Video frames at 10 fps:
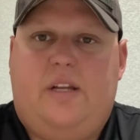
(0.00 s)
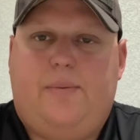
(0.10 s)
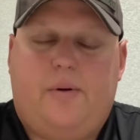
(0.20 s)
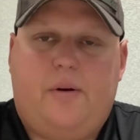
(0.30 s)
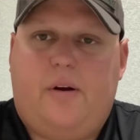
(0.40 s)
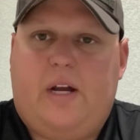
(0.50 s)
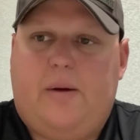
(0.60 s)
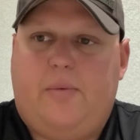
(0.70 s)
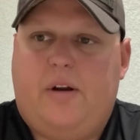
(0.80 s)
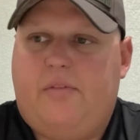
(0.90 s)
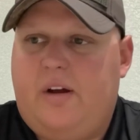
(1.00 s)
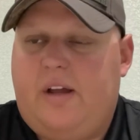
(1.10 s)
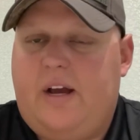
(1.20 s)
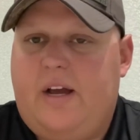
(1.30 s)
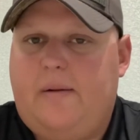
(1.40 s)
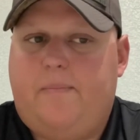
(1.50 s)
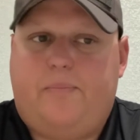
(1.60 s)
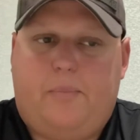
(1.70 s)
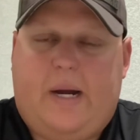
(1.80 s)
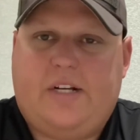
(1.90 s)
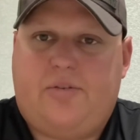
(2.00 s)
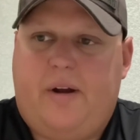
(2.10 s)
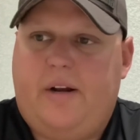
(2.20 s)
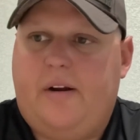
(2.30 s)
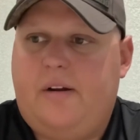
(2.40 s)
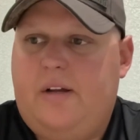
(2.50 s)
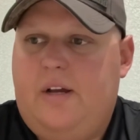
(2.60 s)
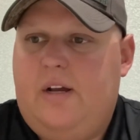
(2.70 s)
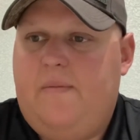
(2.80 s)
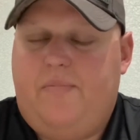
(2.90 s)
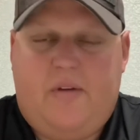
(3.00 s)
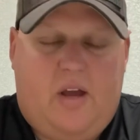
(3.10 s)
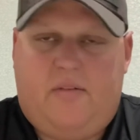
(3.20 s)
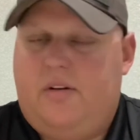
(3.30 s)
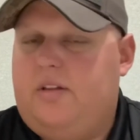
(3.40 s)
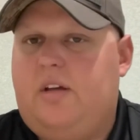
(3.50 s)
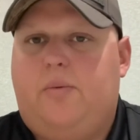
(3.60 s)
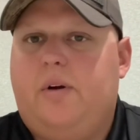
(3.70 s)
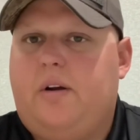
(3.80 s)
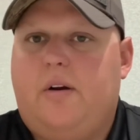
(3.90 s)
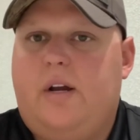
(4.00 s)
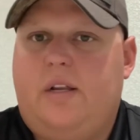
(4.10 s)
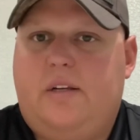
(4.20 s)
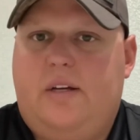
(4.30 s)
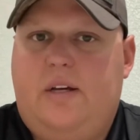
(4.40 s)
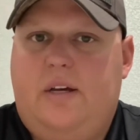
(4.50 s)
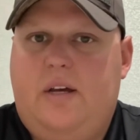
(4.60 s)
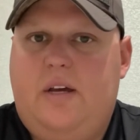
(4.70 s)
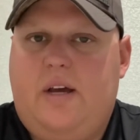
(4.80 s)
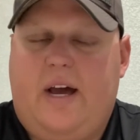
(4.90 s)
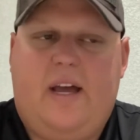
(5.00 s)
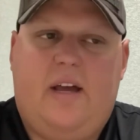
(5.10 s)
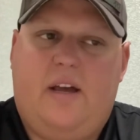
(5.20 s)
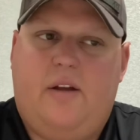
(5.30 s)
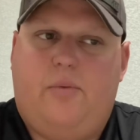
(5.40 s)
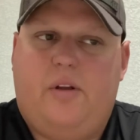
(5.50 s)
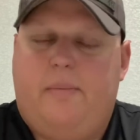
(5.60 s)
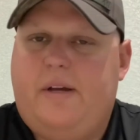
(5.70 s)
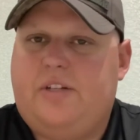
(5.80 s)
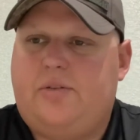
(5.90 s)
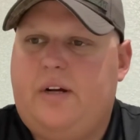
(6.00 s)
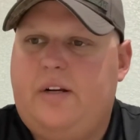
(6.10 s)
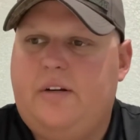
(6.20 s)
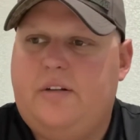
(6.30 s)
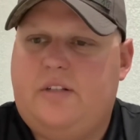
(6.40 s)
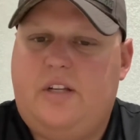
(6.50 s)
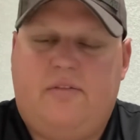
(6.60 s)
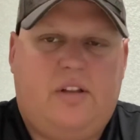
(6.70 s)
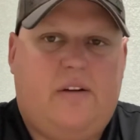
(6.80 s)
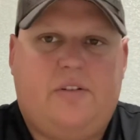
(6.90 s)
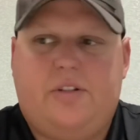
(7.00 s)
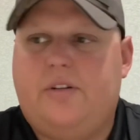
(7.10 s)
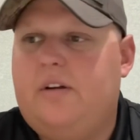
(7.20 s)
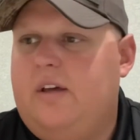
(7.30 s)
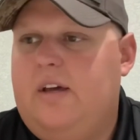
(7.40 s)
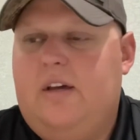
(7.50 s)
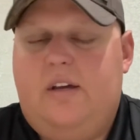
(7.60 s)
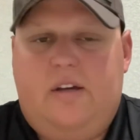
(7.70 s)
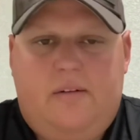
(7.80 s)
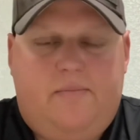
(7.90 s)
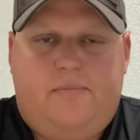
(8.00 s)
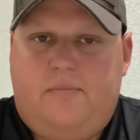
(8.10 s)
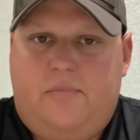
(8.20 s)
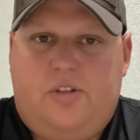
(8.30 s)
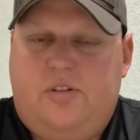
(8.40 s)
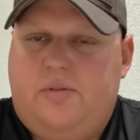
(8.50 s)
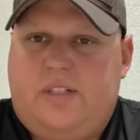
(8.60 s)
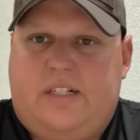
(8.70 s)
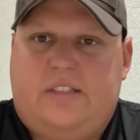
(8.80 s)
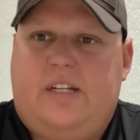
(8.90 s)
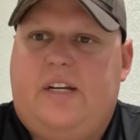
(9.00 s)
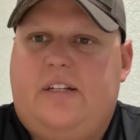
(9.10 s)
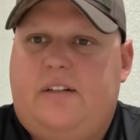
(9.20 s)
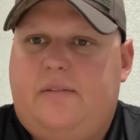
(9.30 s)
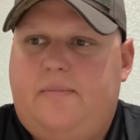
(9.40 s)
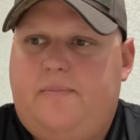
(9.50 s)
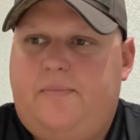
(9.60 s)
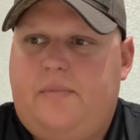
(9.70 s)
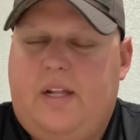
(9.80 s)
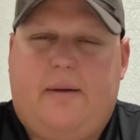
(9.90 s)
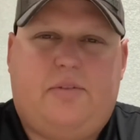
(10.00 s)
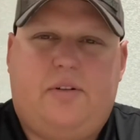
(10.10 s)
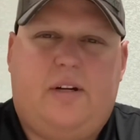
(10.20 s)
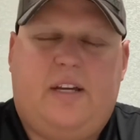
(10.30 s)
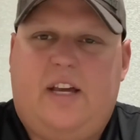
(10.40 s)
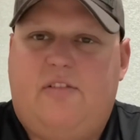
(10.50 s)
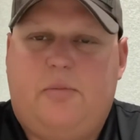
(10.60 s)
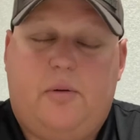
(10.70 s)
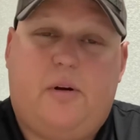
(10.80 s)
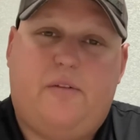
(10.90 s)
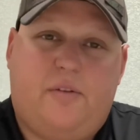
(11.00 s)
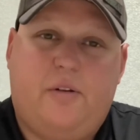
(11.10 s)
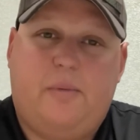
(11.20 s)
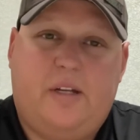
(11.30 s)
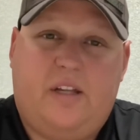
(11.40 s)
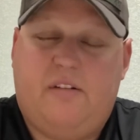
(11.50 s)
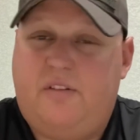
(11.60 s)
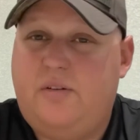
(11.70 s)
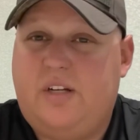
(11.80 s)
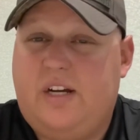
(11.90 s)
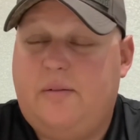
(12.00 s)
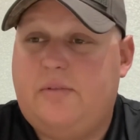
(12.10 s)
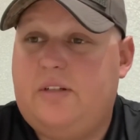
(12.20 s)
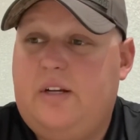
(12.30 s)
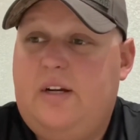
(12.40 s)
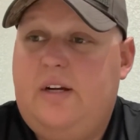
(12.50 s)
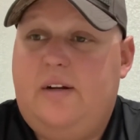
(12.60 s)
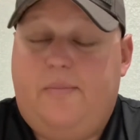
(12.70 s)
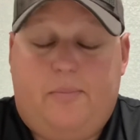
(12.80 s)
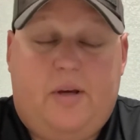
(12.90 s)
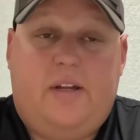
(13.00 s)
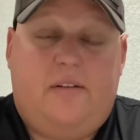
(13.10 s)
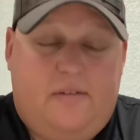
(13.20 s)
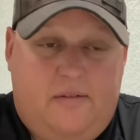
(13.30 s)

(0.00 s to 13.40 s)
program, whenever I got my trainer, everything went great. I had one of the best trainers, Steve Clevenger. Dude was outstanding. And I'm sure I gave him a run for the money a few times, but